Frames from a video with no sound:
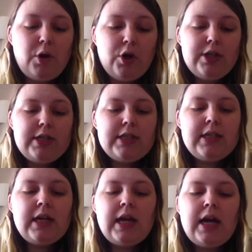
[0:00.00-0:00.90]
most.
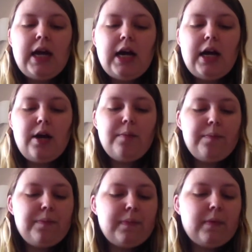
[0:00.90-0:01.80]

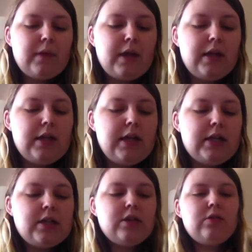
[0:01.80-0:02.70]
And
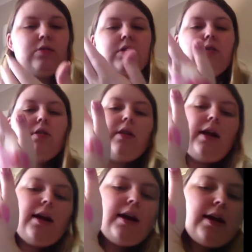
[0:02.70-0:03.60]
it looks
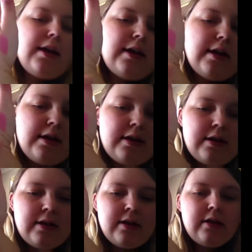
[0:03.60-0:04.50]
like
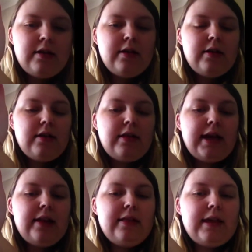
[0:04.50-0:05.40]

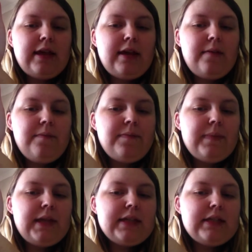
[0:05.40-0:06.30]
that there.
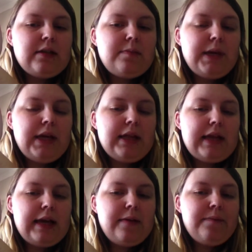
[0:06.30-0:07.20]
That's the pink
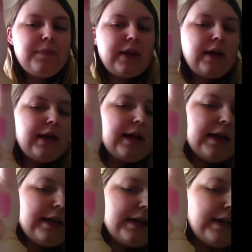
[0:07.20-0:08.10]
there.
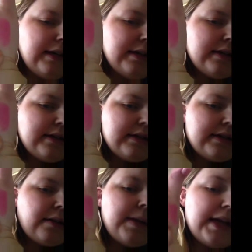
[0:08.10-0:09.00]
It is,
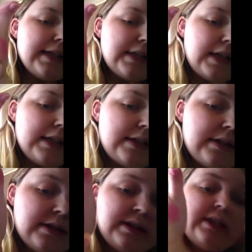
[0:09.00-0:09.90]
I mean, it's
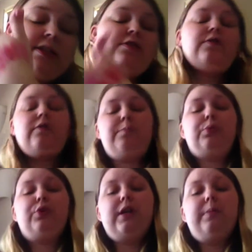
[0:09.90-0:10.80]
still
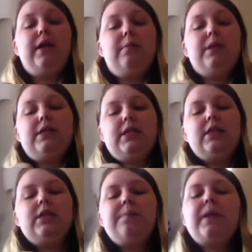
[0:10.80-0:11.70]
pretty pigmented.